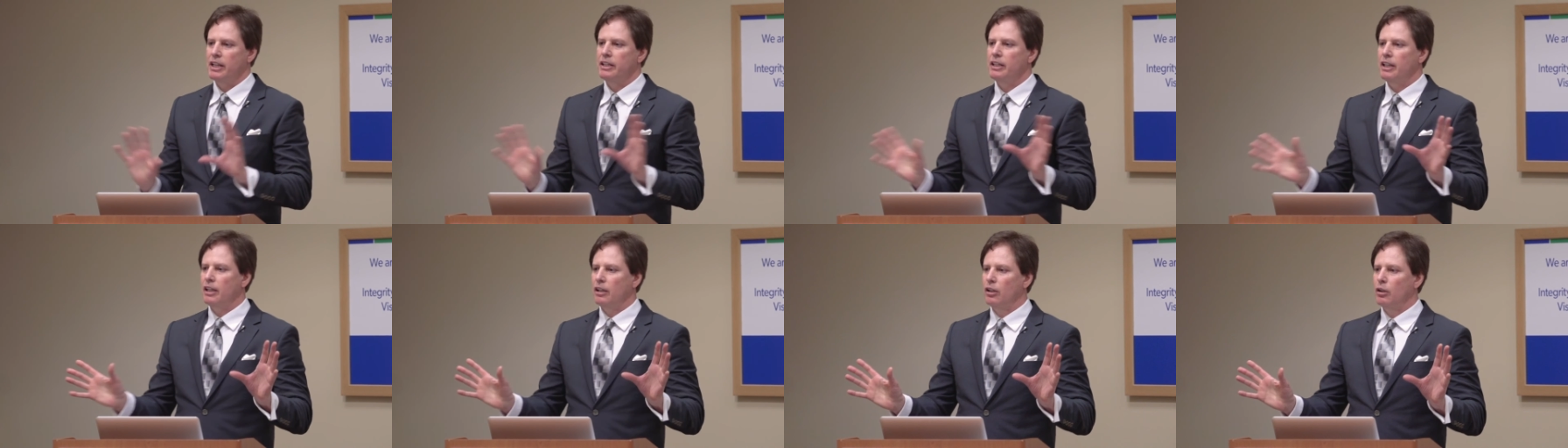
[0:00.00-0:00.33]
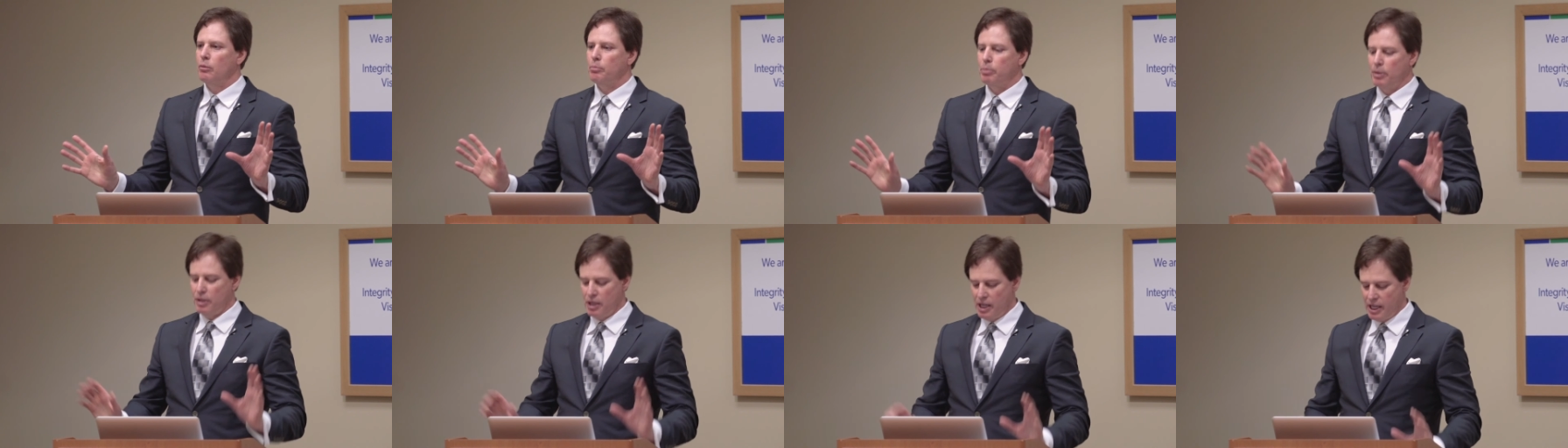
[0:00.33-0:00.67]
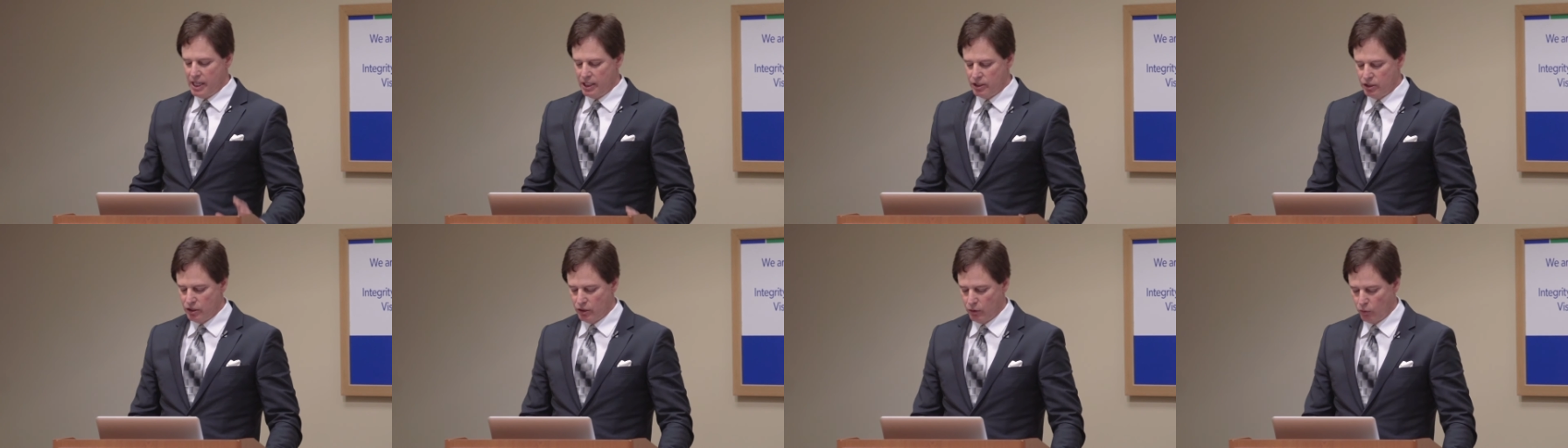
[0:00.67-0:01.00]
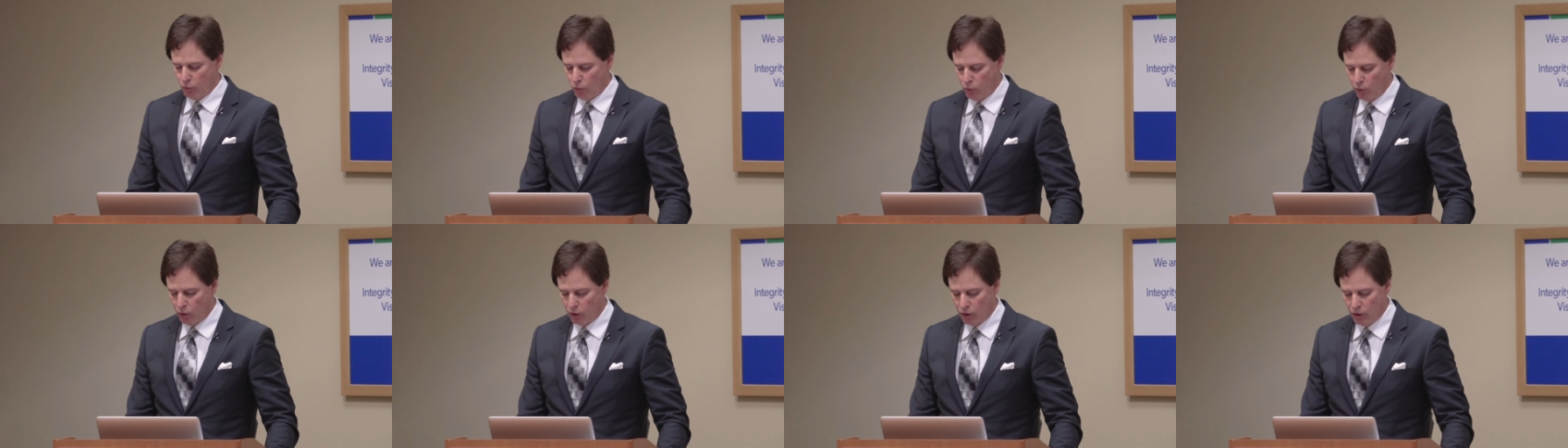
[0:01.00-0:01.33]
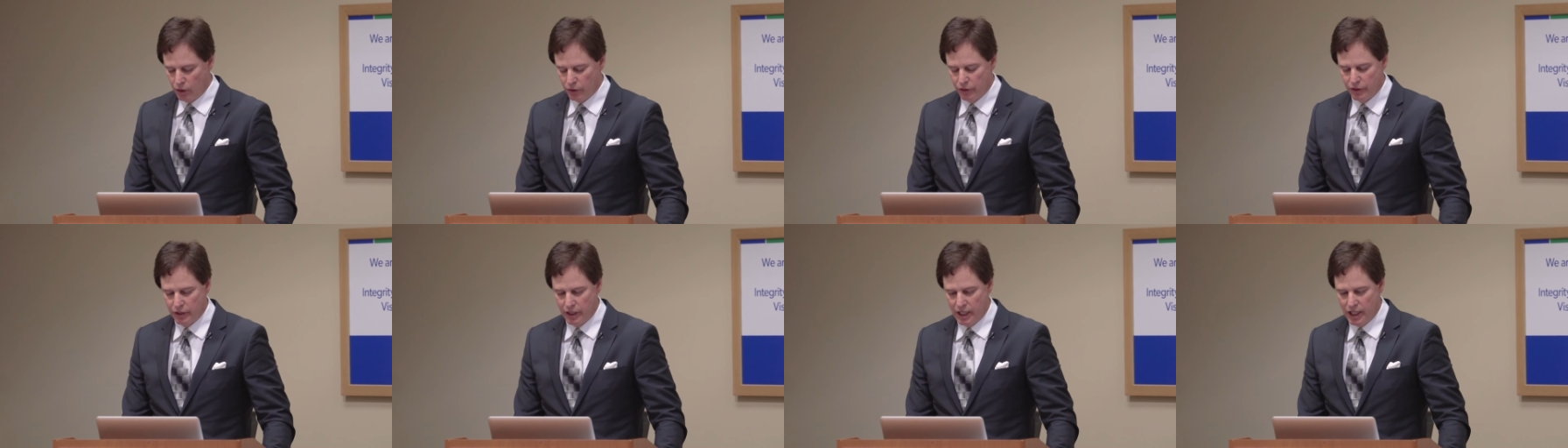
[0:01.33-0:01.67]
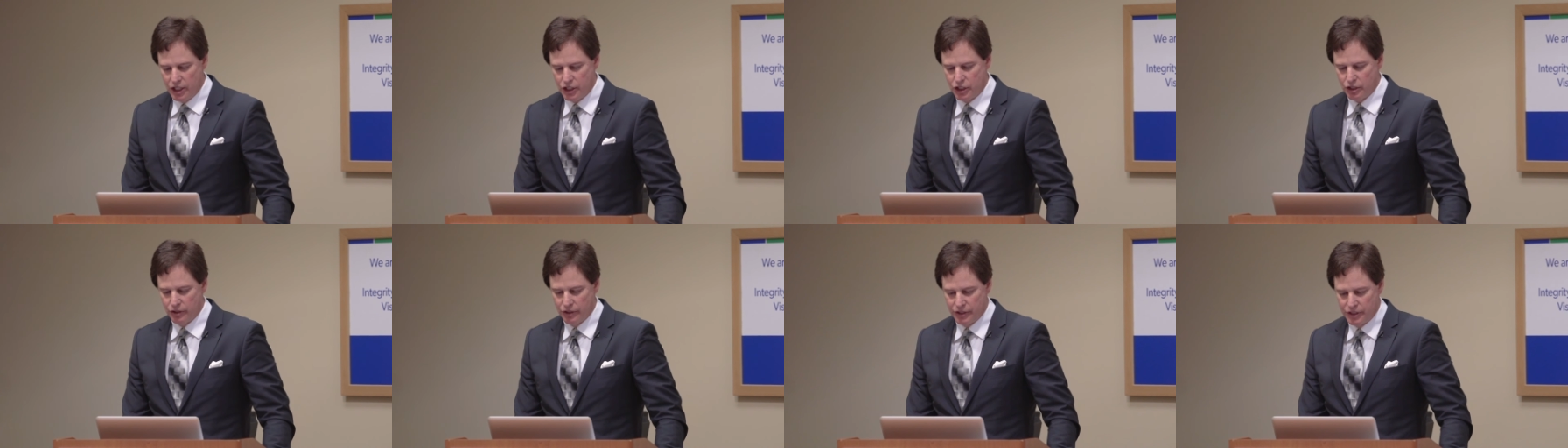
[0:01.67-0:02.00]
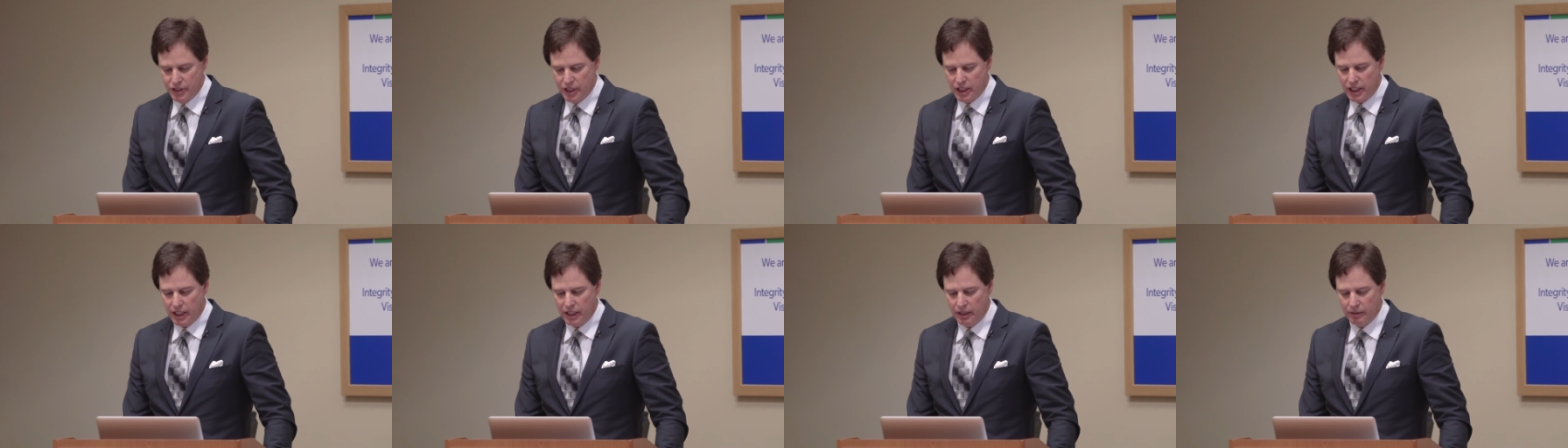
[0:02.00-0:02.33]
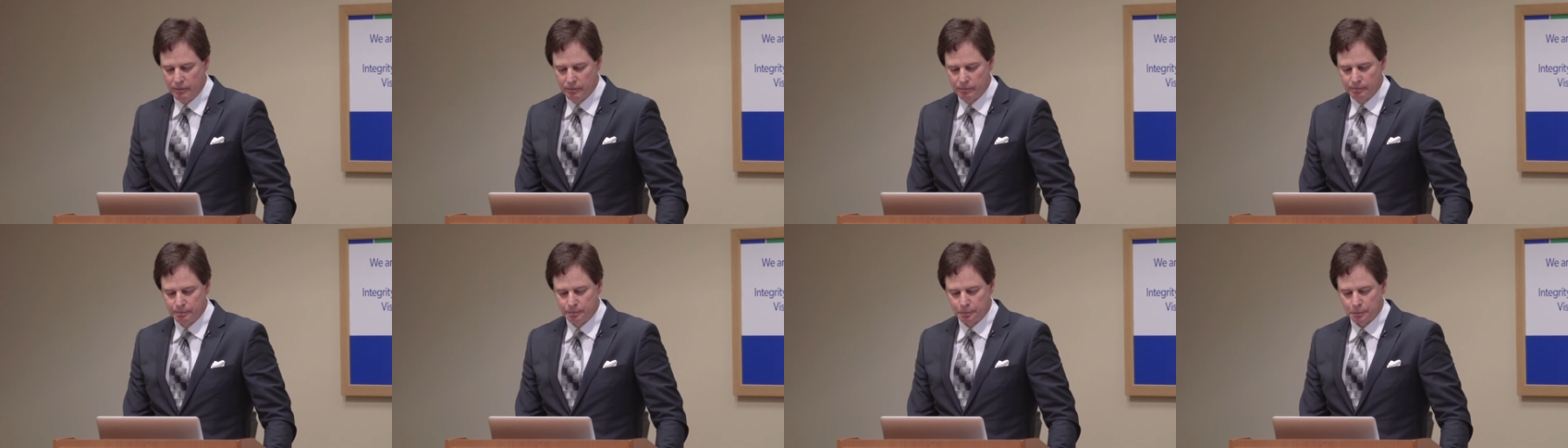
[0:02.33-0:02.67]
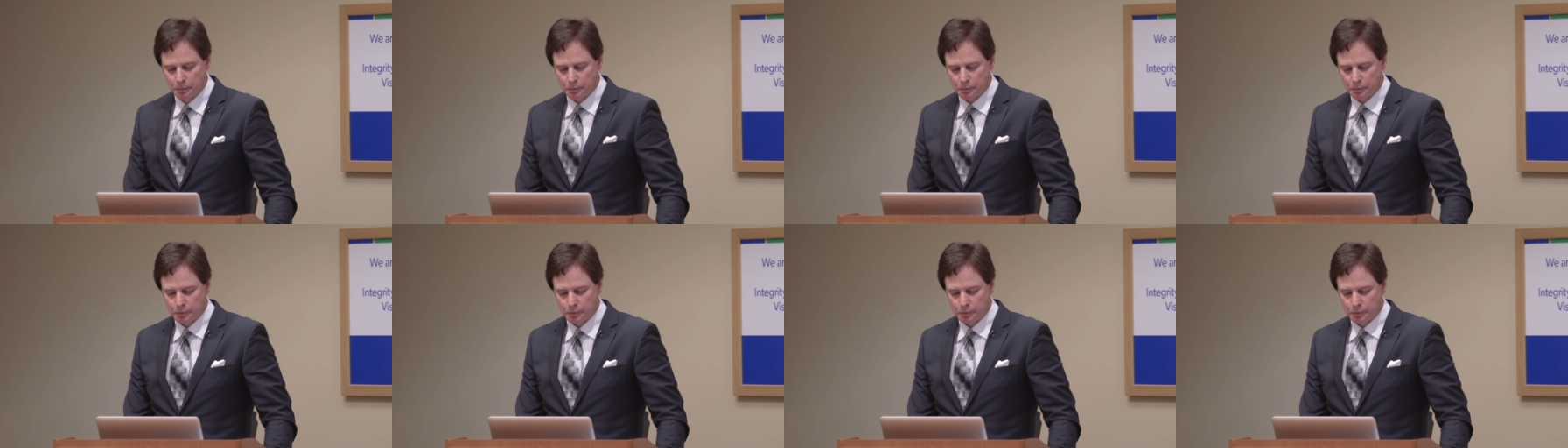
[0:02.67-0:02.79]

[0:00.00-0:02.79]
and it'll apply to the world as you'll see.